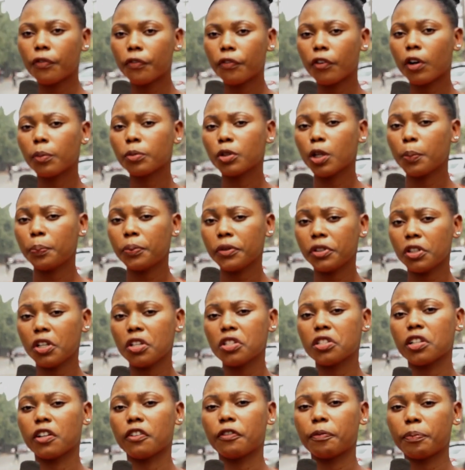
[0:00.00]
From the
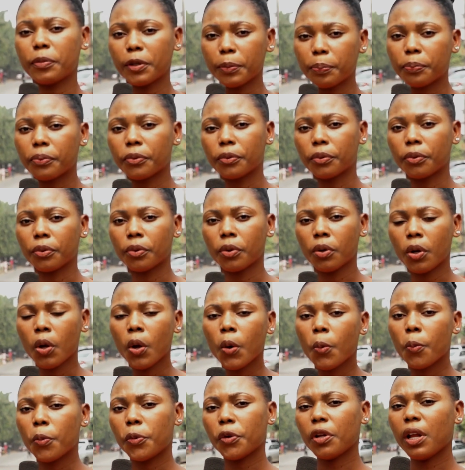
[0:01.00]
opinions of people,
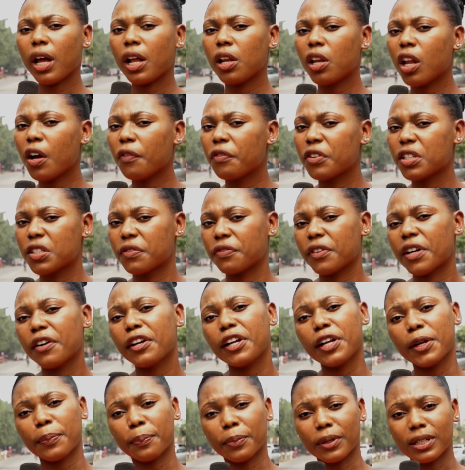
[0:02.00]
we know that love is
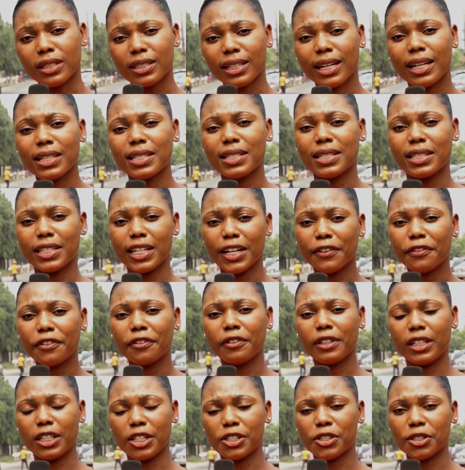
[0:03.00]
very important in
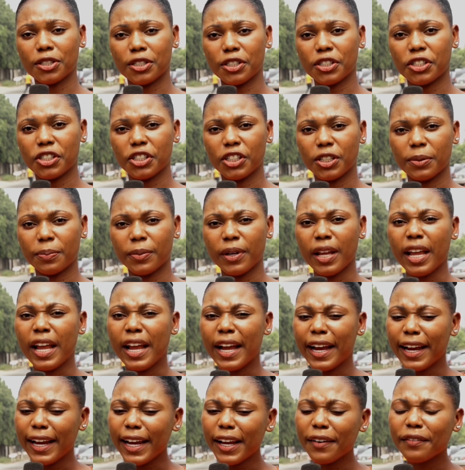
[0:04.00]
every relationship.
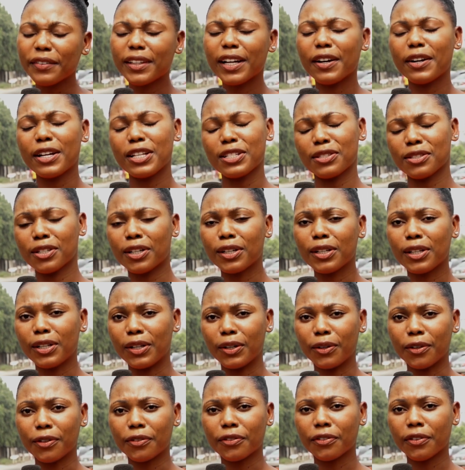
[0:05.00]
If there is no
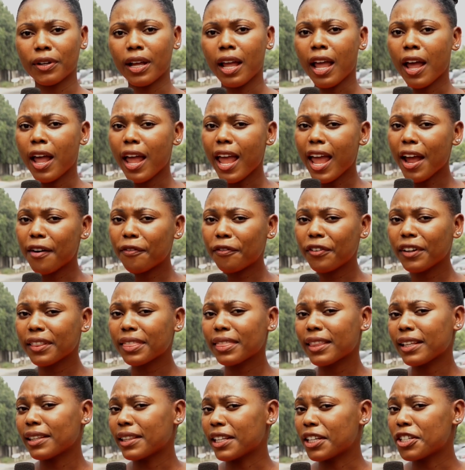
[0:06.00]
love,
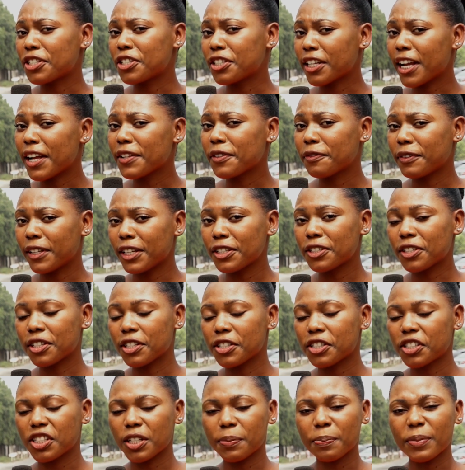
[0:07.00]
everything they share in the
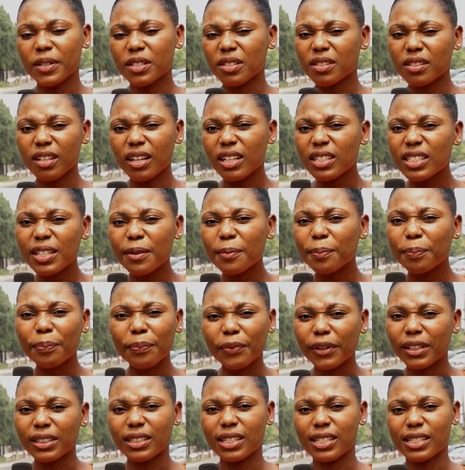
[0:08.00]
relationship is nothing
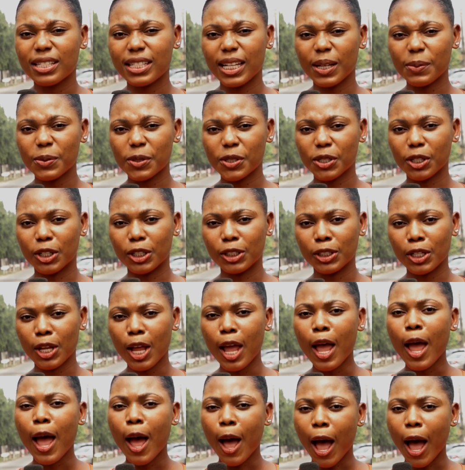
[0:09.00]
but deception.